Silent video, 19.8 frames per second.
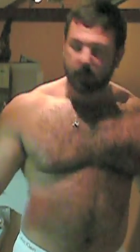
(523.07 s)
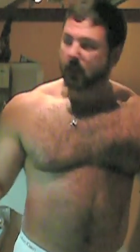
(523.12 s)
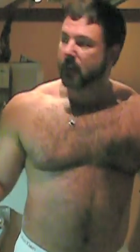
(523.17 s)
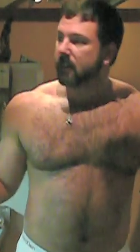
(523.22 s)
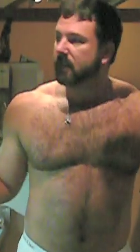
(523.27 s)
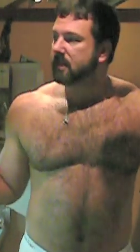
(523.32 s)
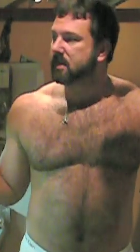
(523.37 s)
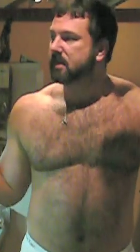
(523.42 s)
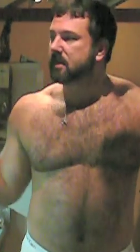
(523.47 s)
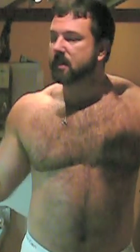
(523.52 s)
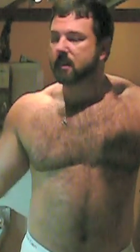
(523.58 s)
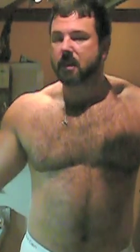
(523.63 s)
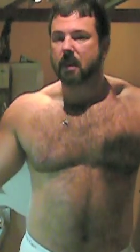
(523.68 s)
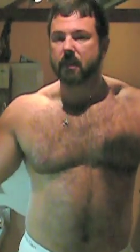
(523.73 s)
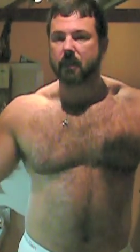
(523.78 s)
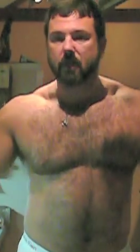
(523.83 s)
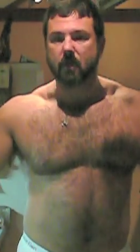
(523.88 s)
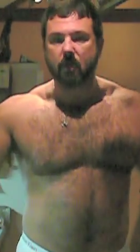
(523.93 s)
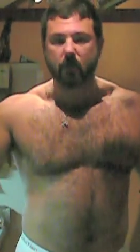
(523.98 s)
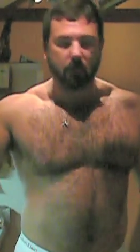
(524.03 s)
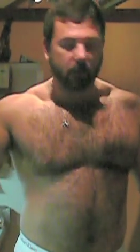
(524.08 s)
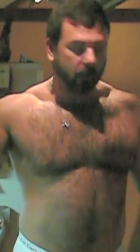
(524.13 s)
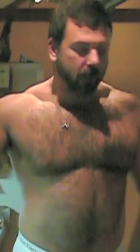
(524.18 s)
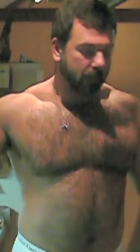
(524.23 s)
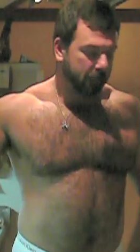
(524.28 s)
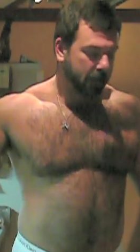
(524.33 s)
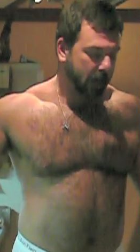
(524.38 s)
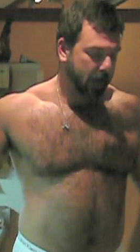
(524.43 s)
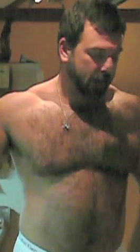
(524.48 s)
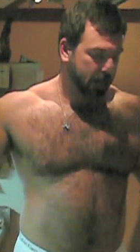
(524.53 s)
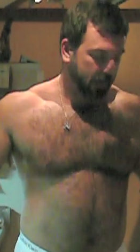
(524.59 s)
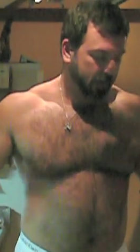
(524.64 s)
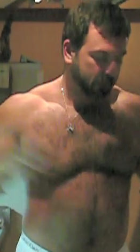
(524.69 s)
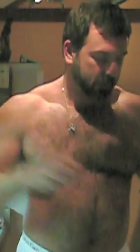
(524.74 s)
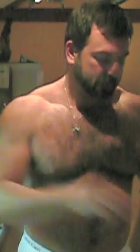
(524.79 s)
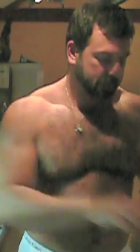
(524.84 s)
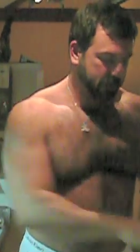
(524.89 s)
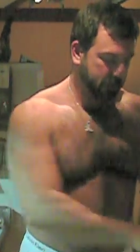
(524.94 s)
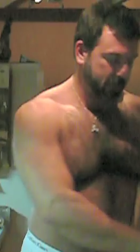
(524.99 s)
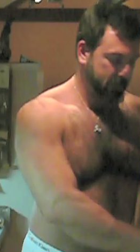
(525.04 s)
And this is another corner I'm cutting,
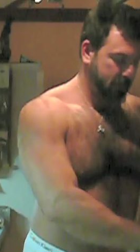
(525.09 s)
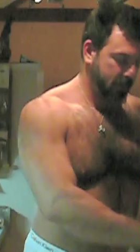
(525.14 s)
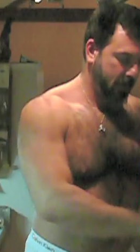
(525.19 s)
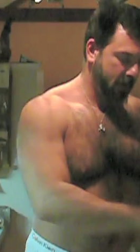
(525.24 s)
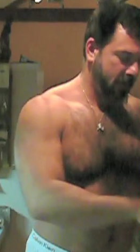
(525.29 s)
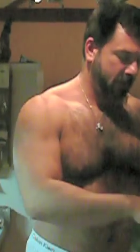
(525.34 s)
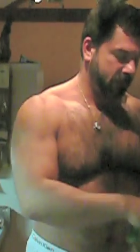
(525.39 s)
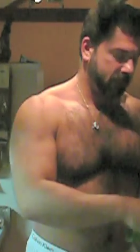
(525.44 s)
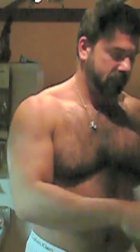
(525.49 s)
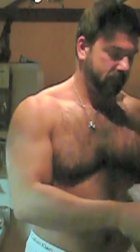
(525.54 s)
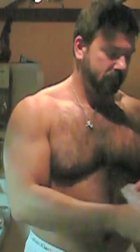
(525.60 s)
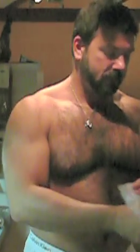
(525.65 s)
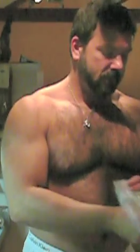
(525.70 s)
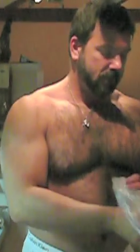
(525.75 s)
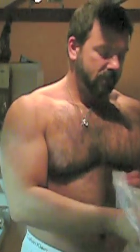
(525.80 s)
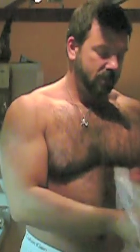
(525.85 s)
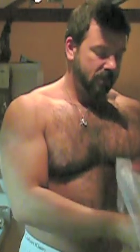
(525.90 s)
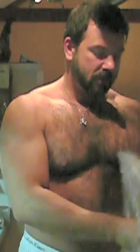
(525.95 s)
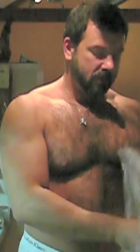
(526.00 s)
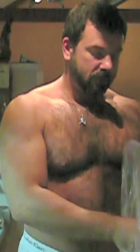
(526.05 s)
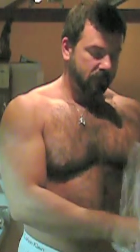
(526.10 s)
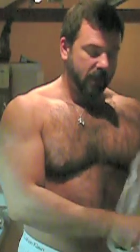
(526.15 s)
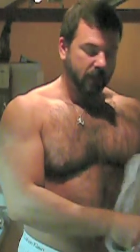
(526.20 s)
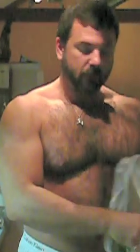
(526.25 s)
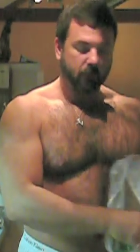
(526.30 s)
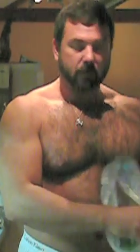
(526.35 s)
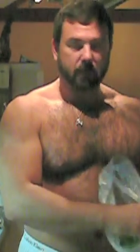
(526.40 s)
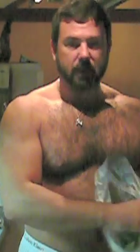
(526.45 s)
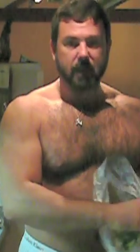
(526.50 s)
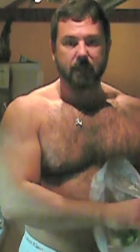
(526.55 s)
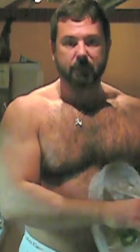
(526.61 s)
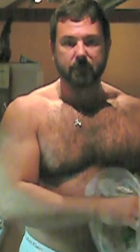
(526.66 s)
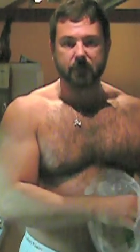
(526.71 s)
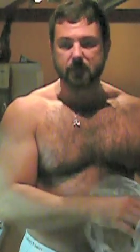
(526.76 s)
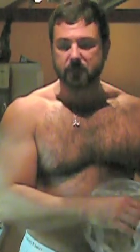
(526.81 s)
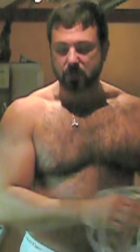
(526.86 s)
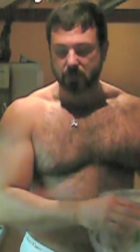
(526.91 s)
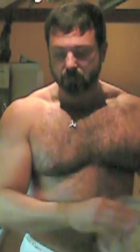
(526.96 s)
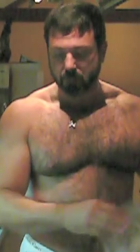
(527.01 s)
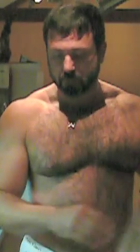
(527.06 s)
which, you know, they would never
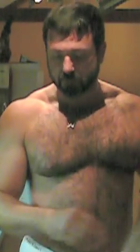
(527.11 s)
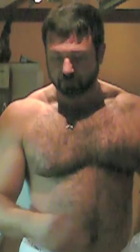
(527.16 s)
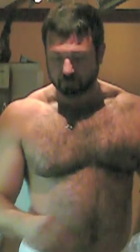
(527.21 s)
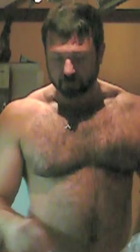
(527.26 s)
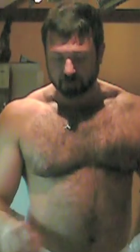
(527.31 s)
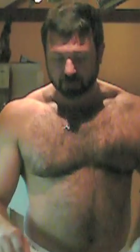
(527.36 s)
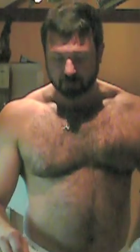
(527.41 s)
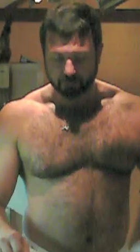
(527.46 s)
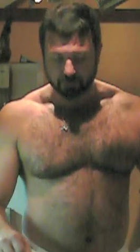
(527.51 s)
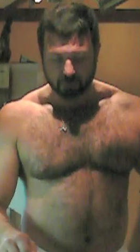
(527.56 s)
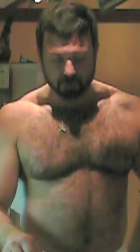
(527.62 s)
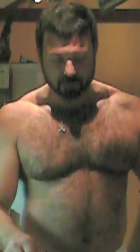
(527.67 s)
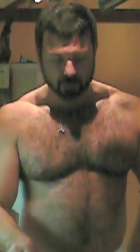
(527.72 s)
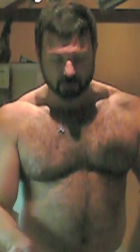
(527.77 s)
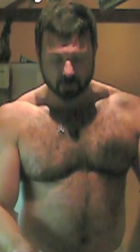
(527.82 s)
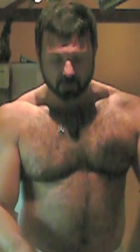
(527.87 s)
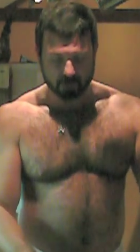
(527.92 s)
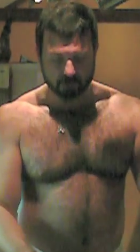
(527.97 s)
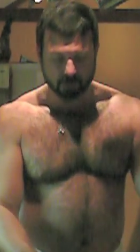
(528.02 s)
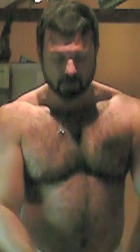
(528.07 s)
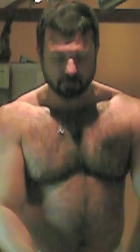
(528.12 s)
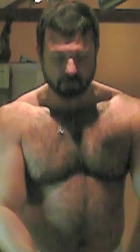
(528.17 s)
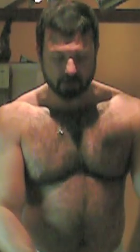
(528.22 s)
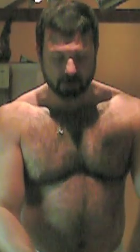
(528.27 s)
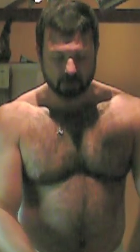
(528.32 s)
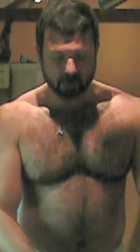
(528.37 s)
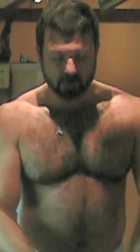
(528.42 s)
do in the French Laundry, but